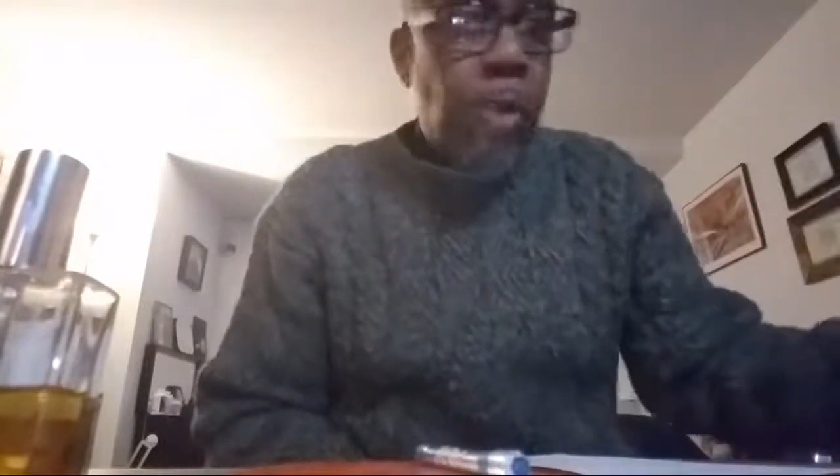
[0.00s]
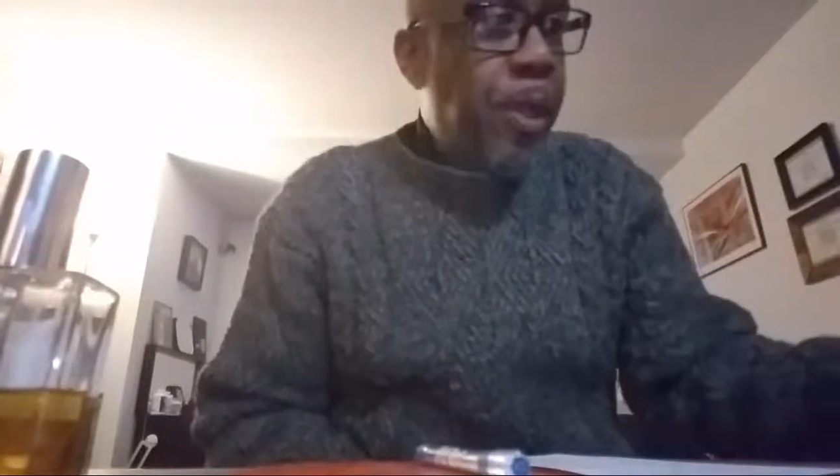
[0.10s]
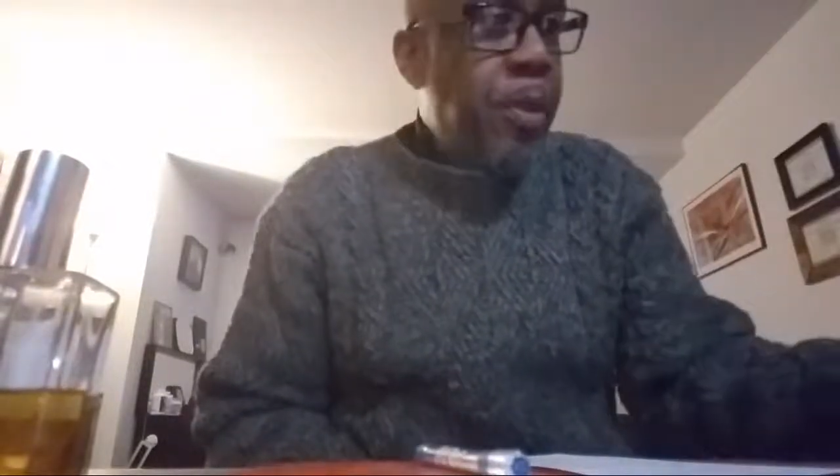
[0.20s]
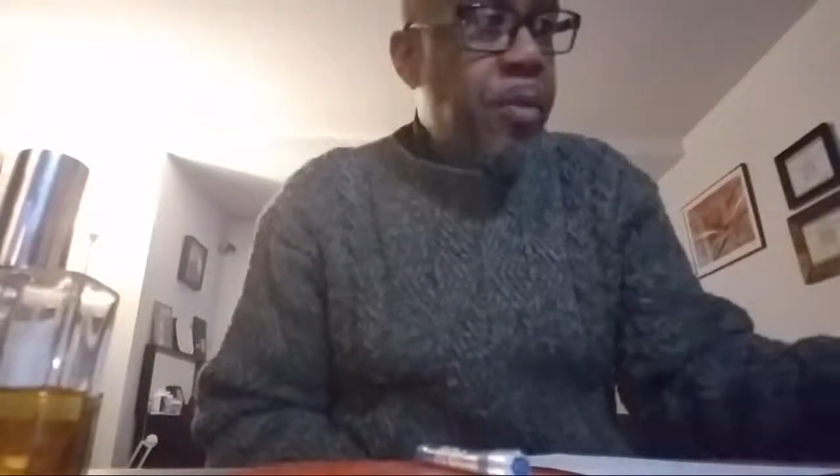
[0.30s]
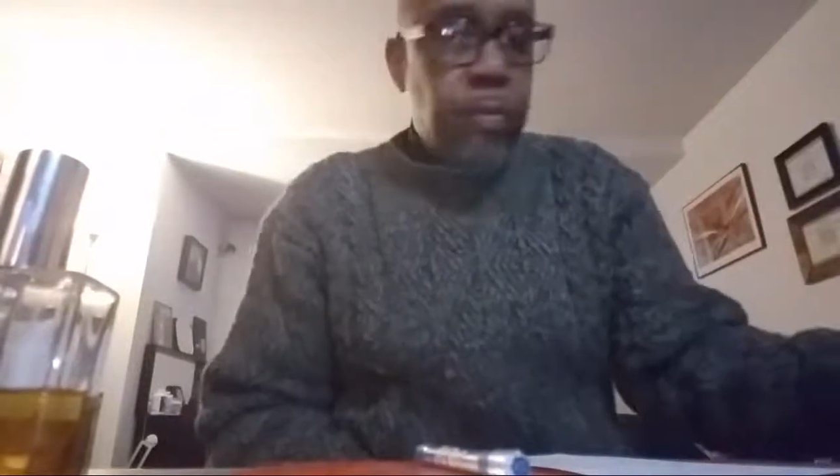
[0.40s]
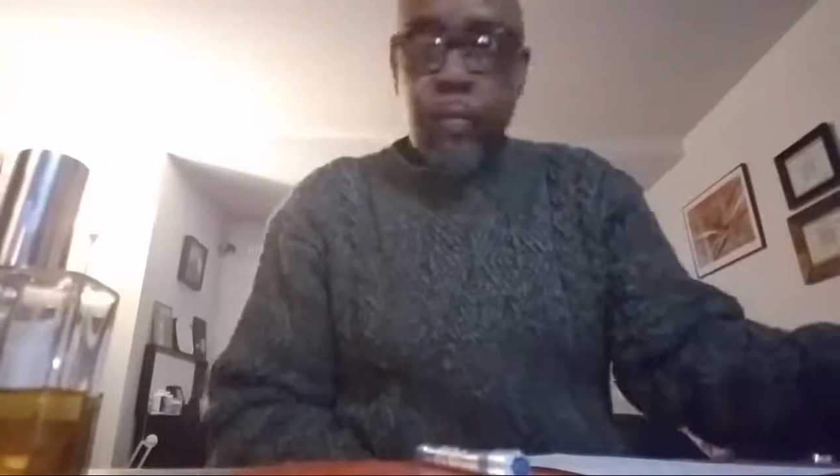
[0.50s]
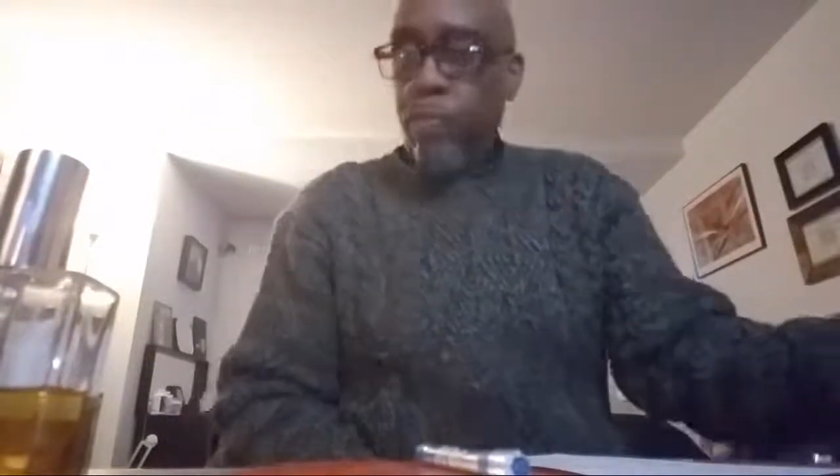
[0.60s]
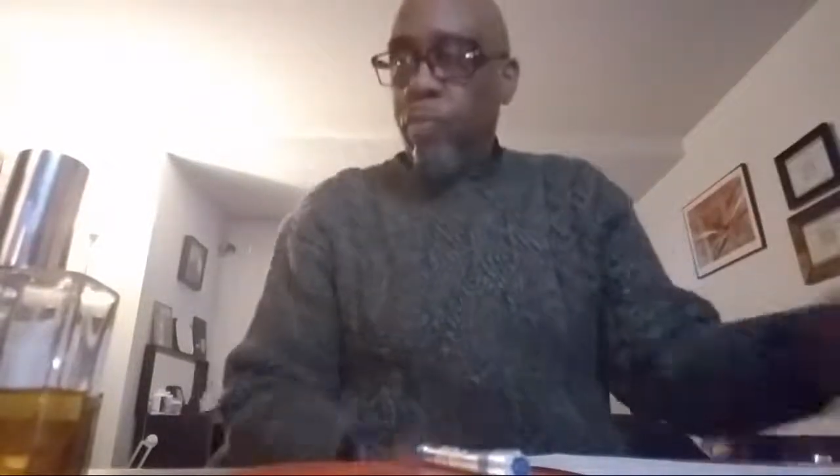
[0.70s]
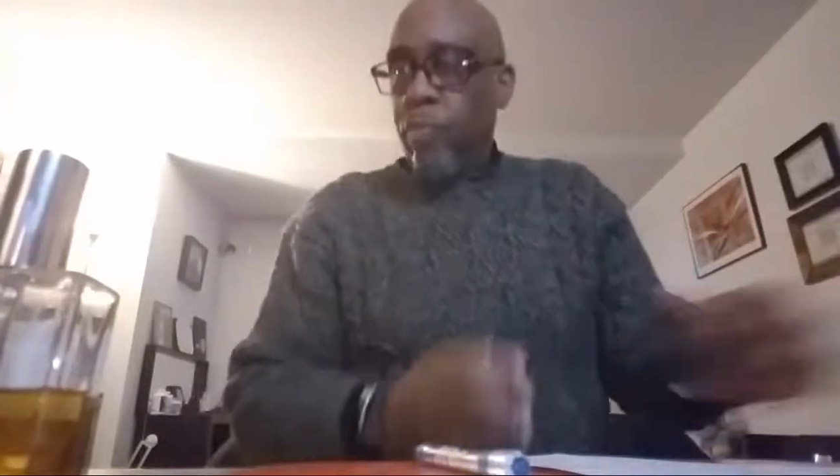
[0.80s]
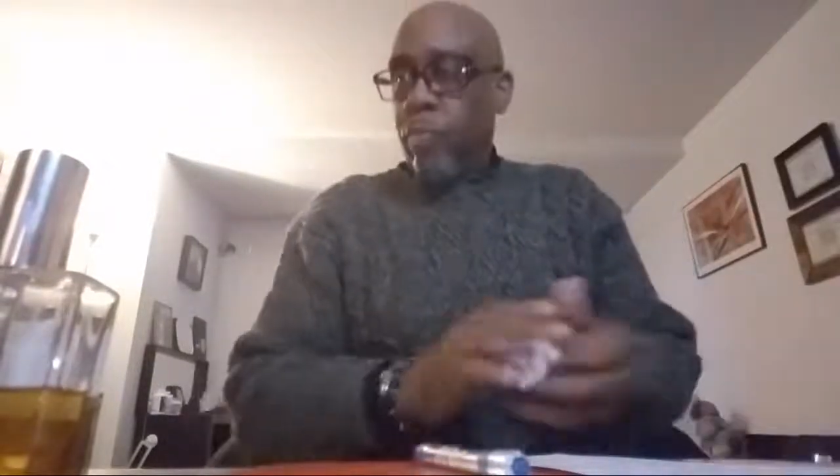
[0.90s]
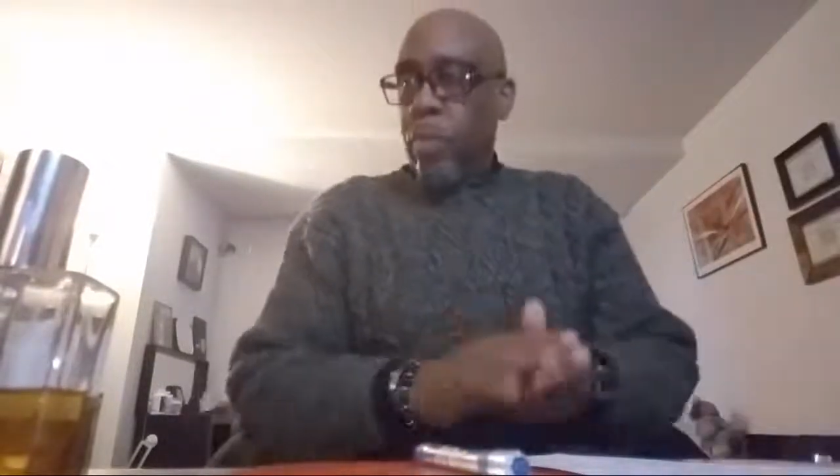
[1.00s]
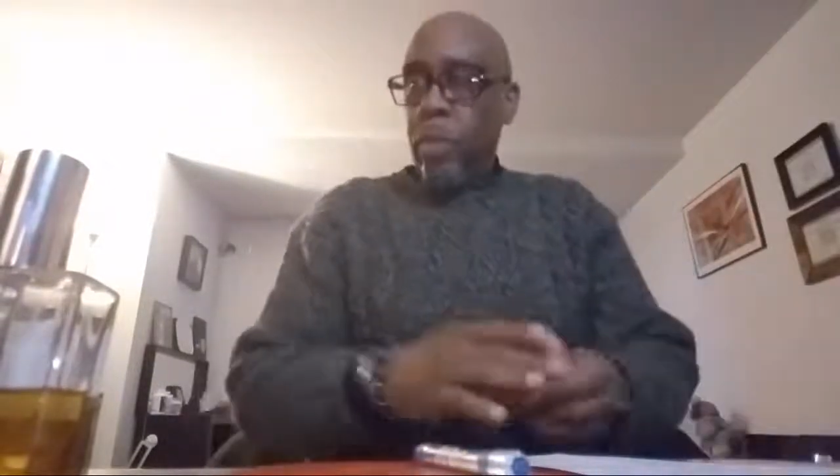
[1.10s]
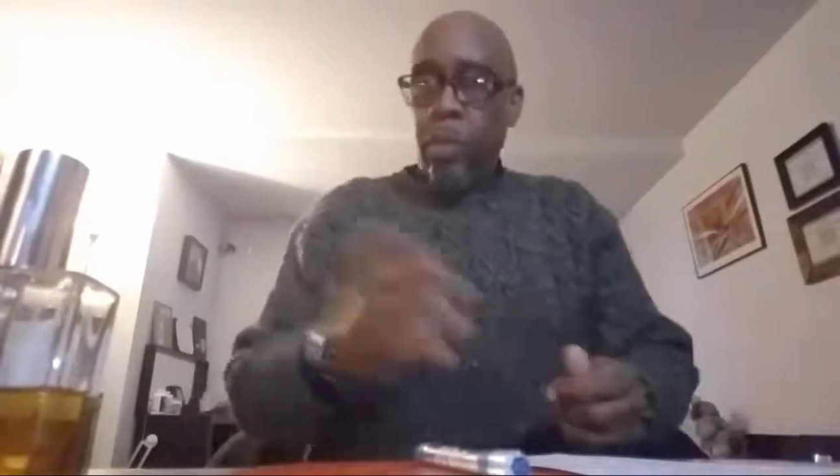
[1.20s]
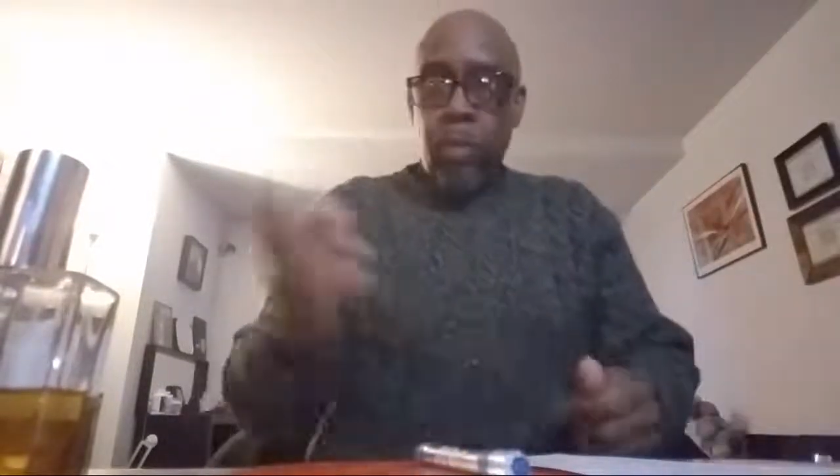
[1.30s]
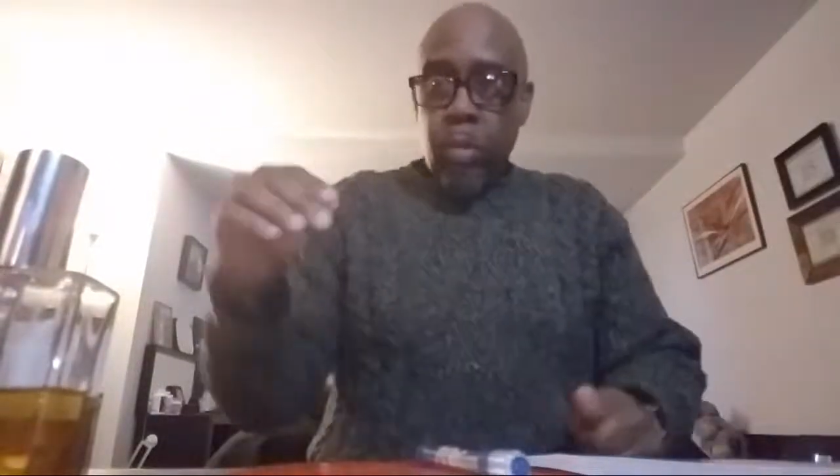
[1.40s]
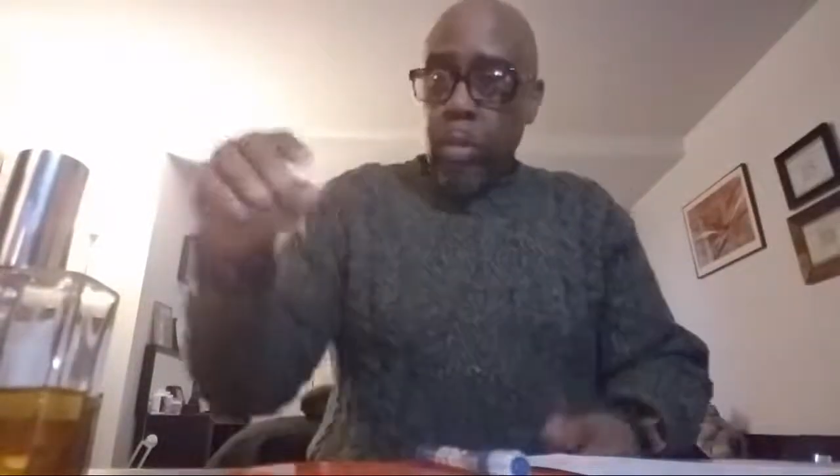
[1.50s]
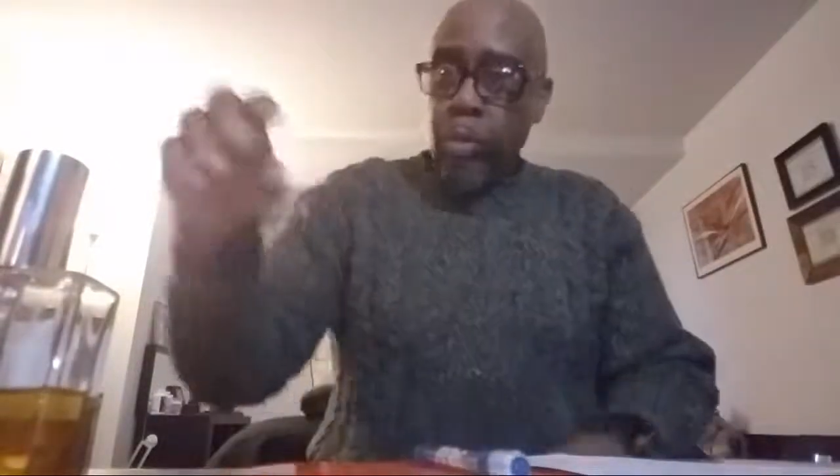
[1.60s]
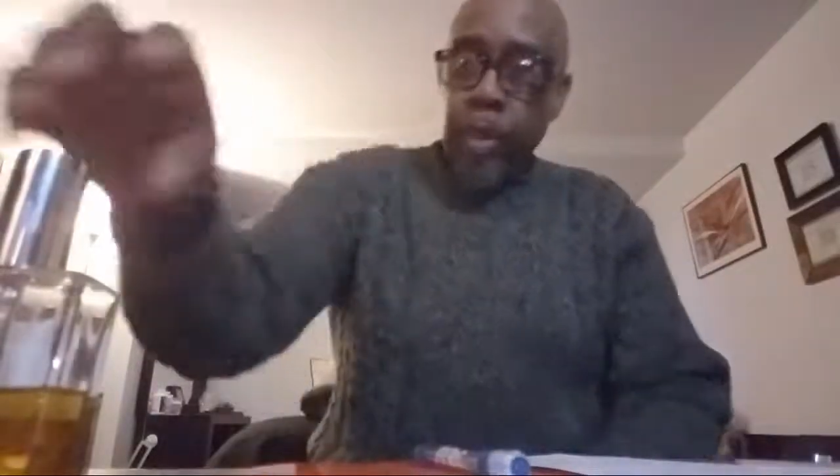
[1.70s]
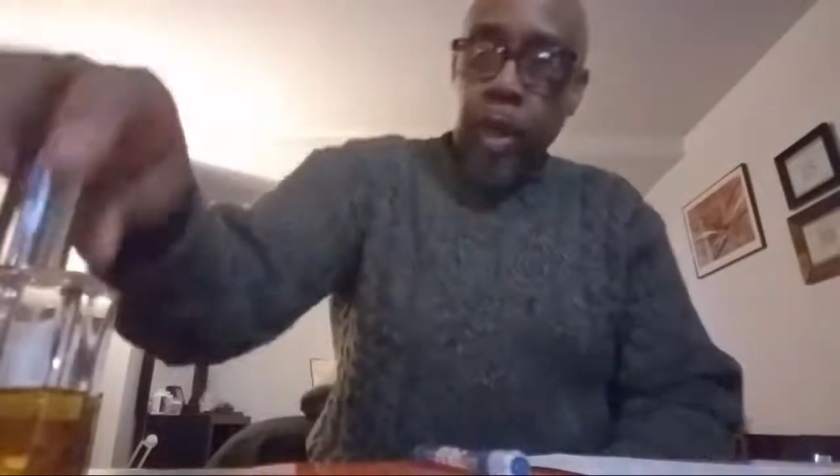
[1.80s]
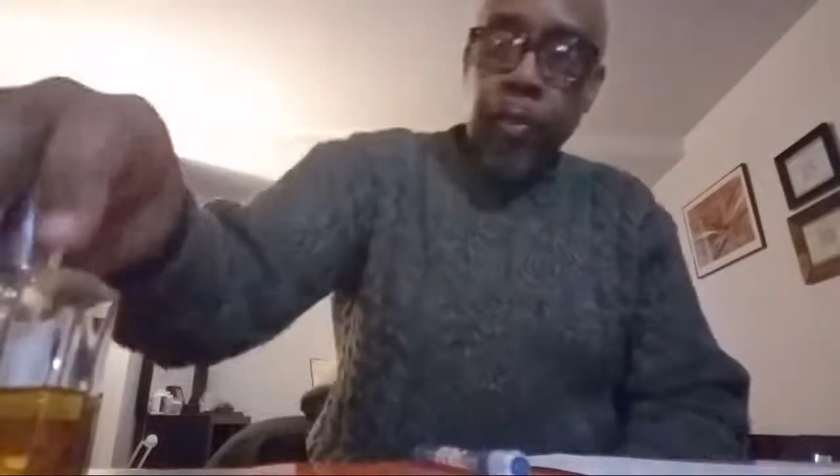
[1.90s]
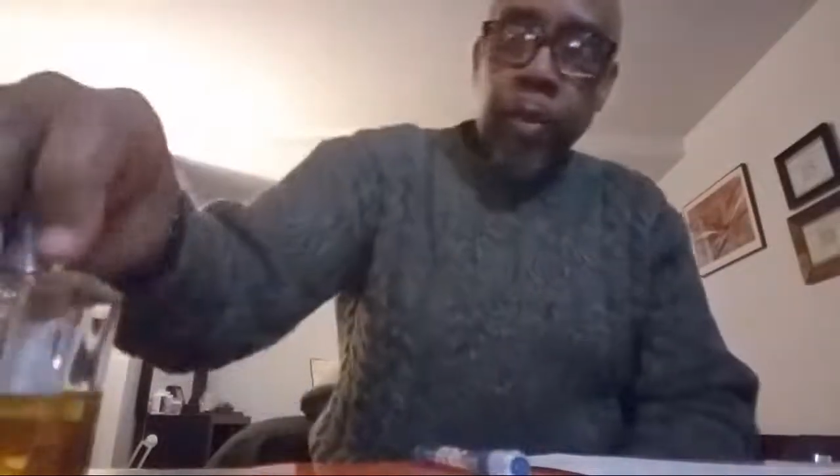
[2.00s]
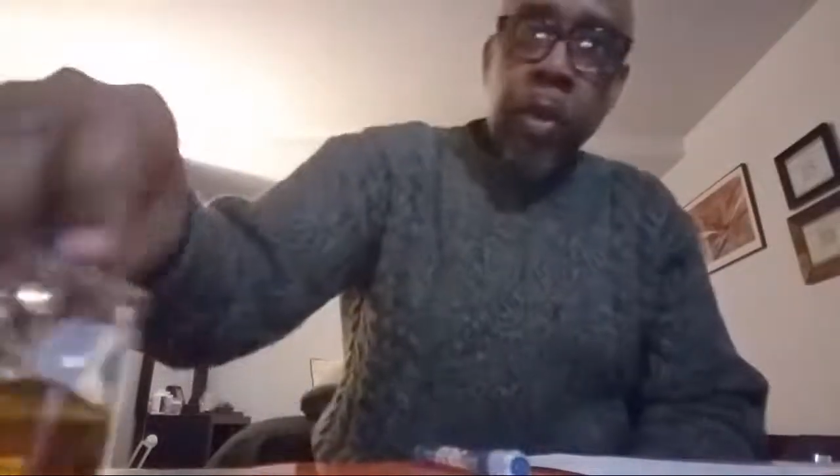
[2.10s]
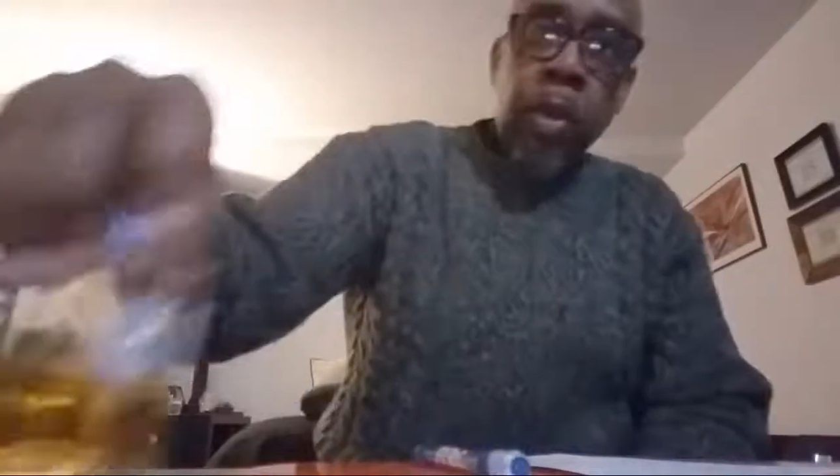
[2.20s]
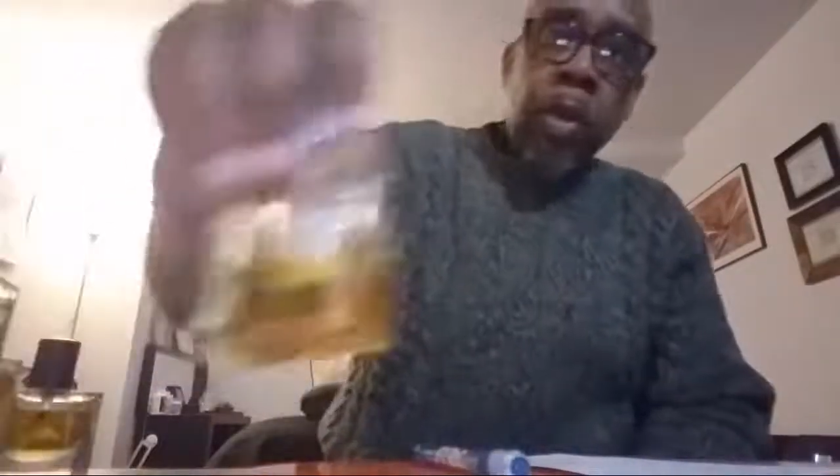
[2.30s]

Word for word: me. I don't know.